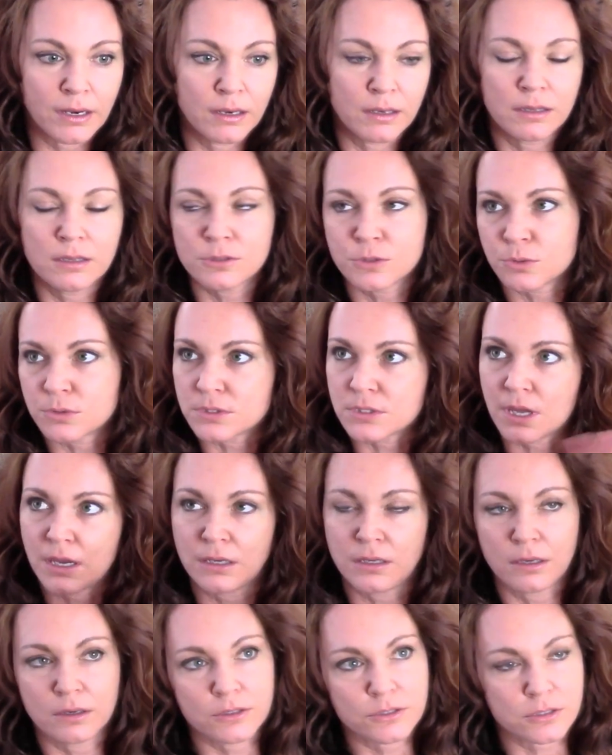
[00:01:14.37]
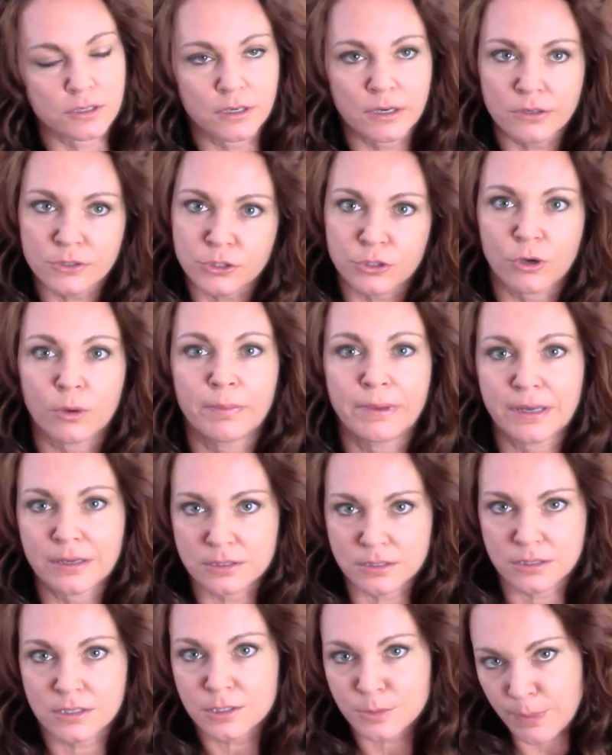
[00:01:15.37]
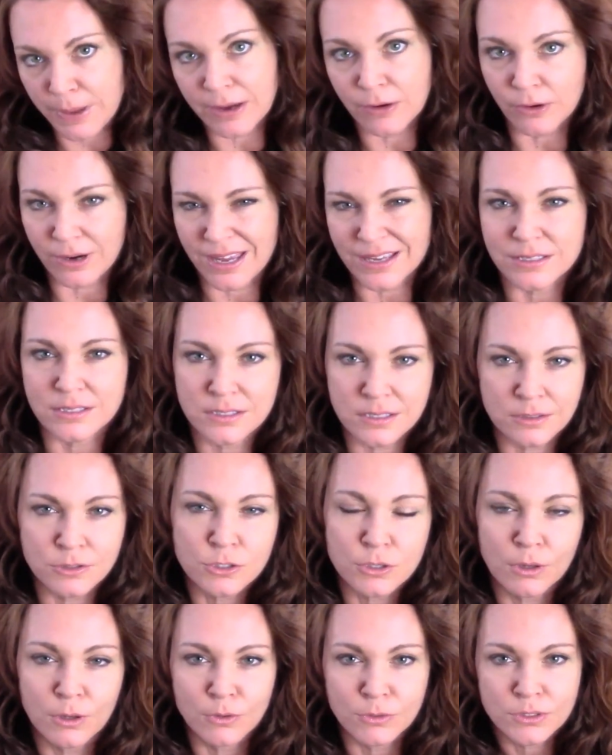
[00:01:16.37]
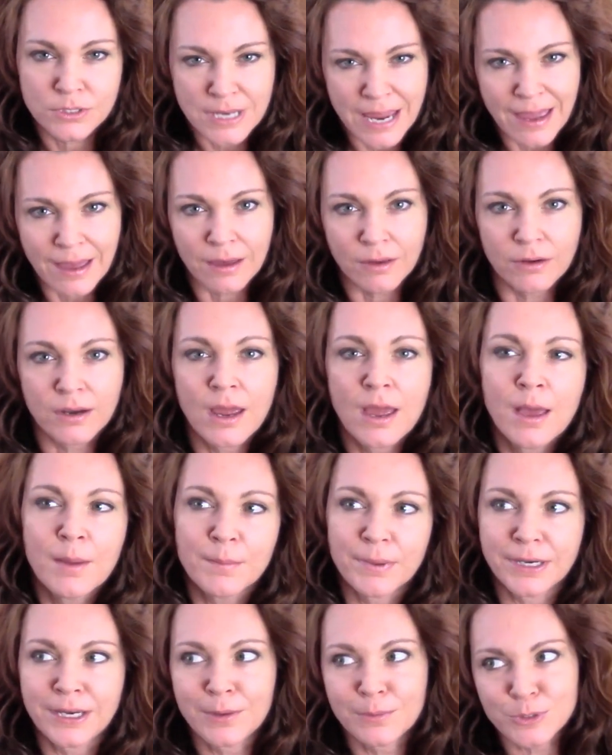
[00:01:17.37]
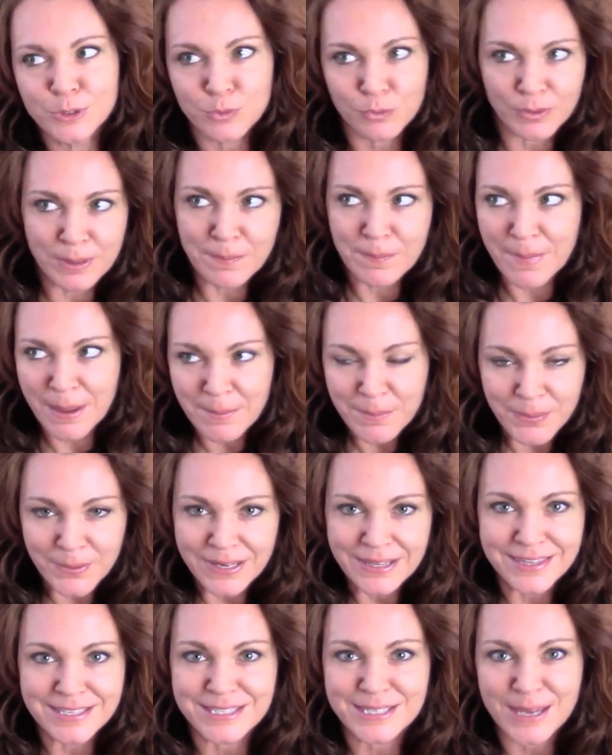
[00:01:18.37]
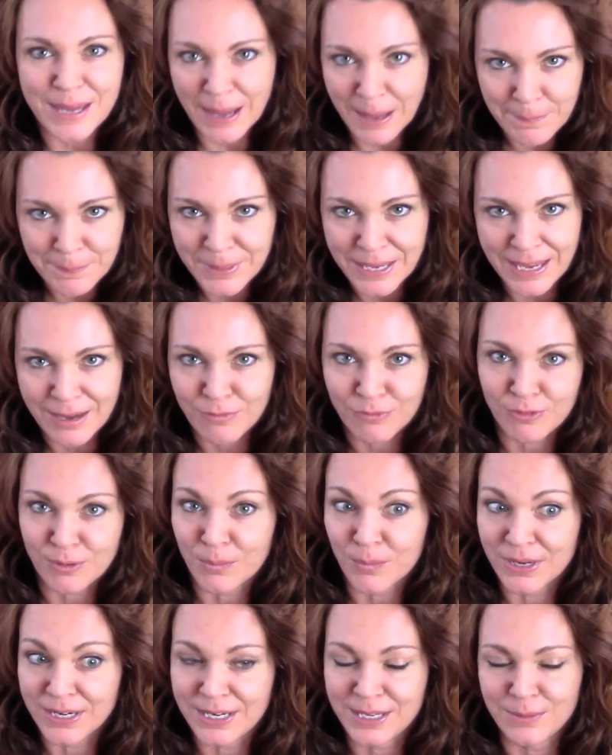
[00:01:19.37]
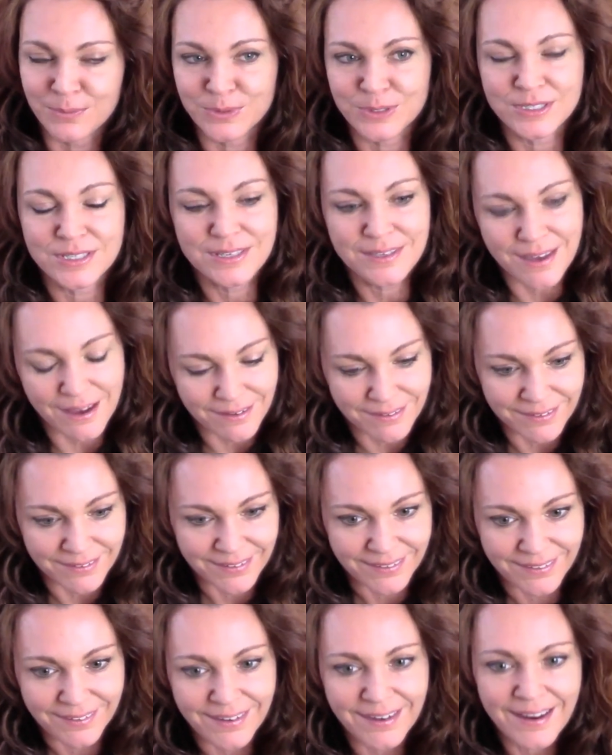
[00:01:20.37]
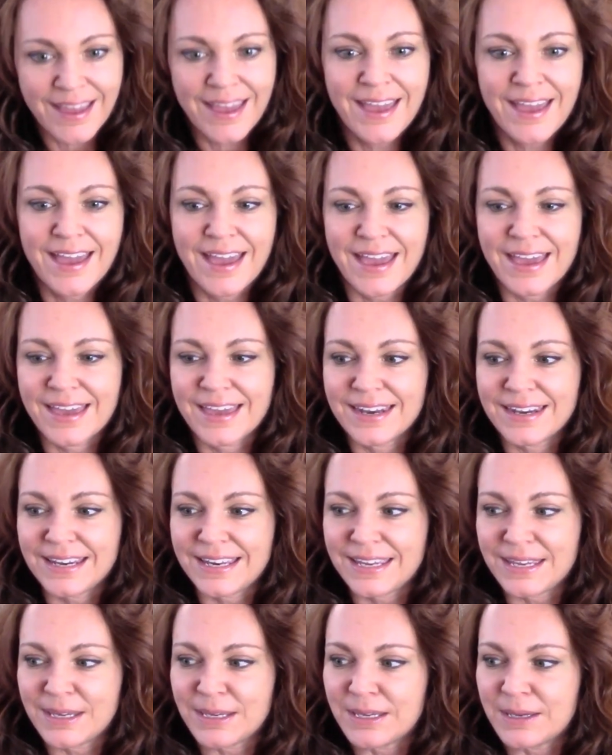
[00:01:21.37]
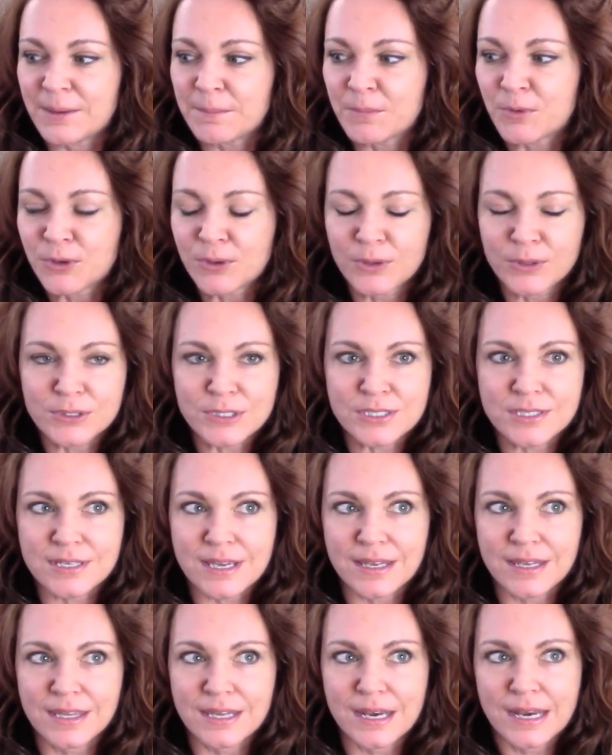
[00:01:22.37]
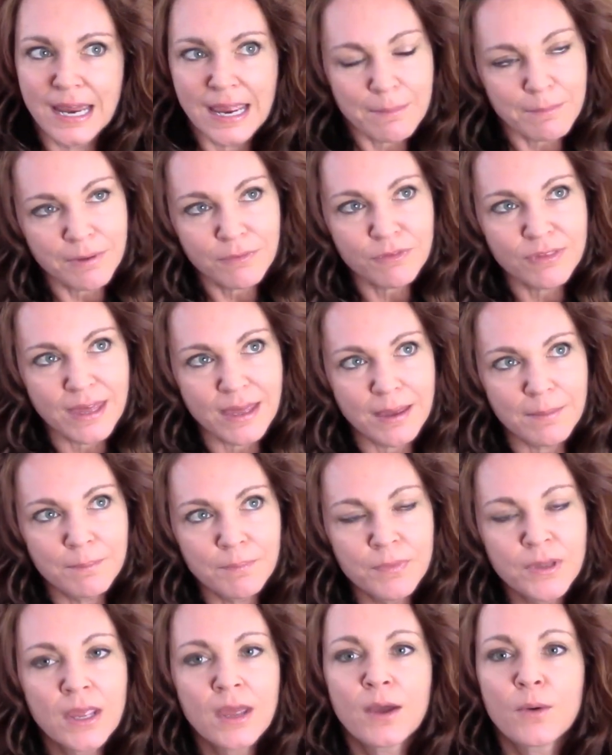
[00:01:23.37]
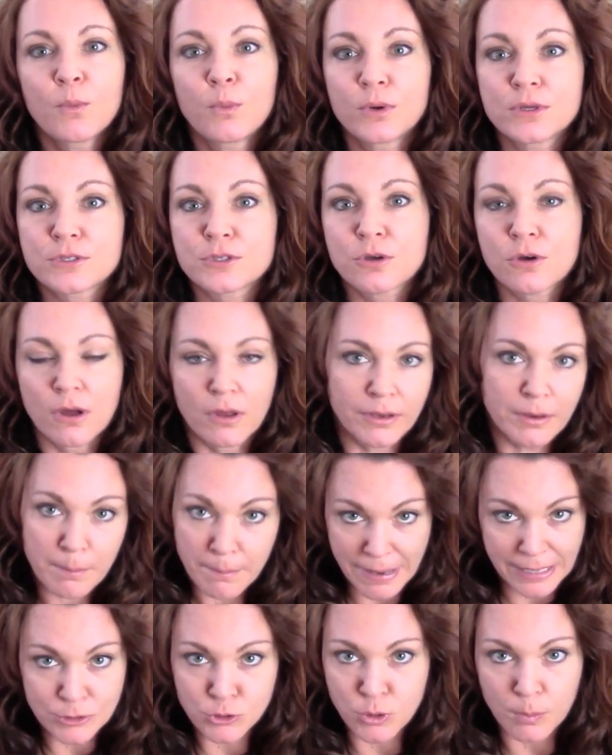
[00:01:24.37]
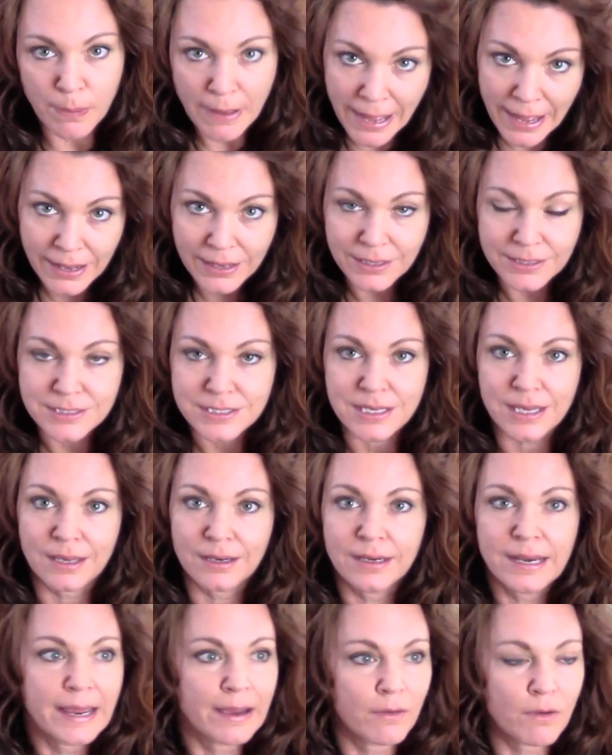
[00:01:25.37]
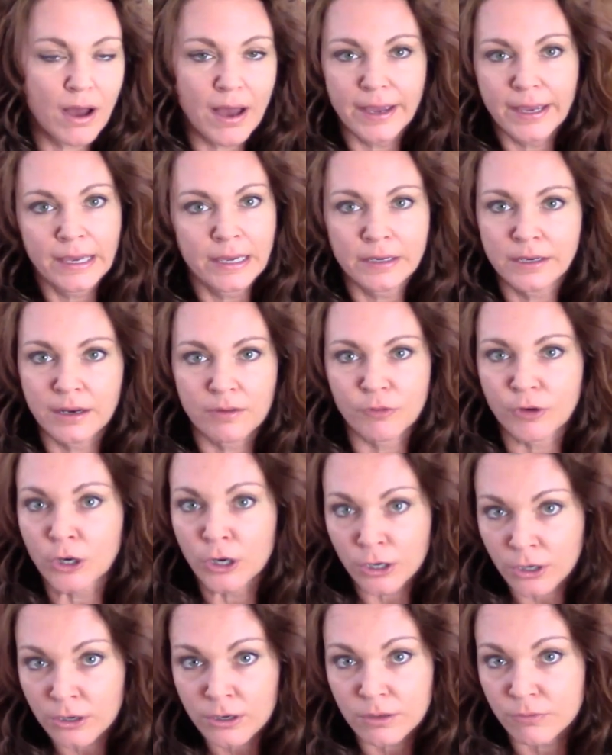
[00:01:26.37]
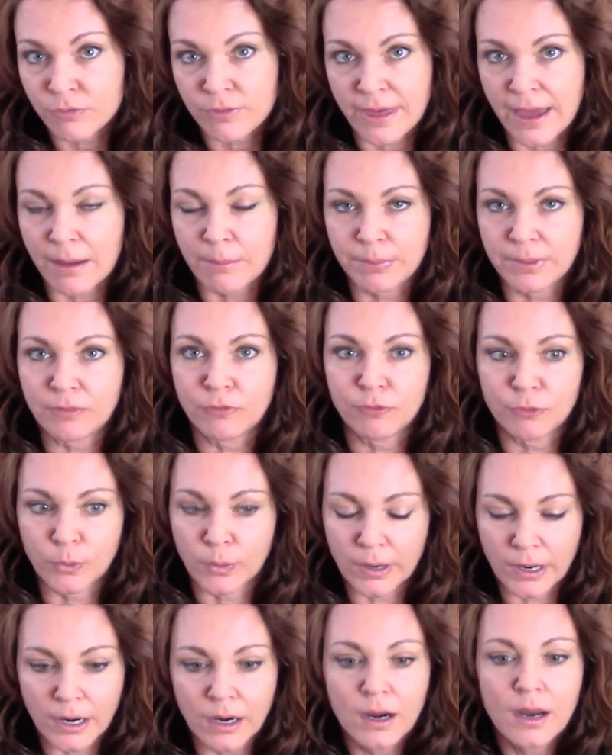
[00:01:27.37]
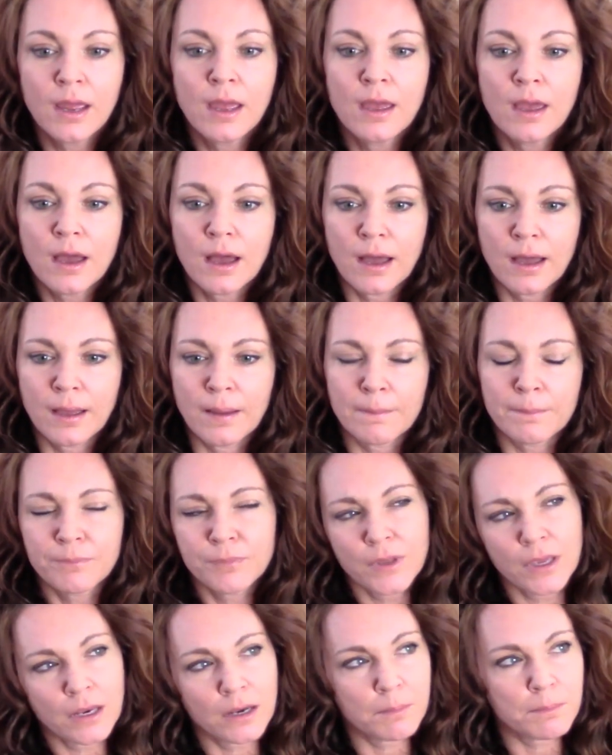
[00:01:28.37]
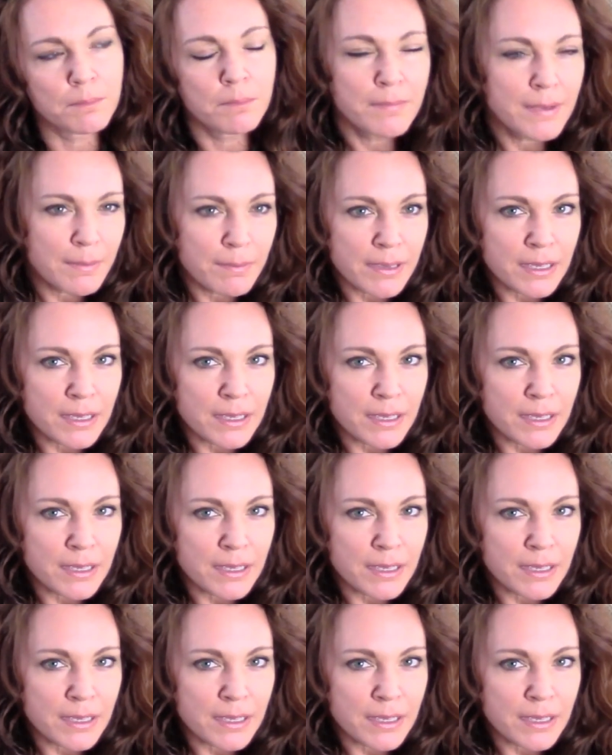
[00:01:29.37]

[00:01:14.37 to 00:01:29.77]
And this was like years and years ago, because this bakery has since closed down, but he was remembering this cupcake from when he was younger, and he said the name of them was called a Metropolitan. Now, I had never heard of that before, and maybe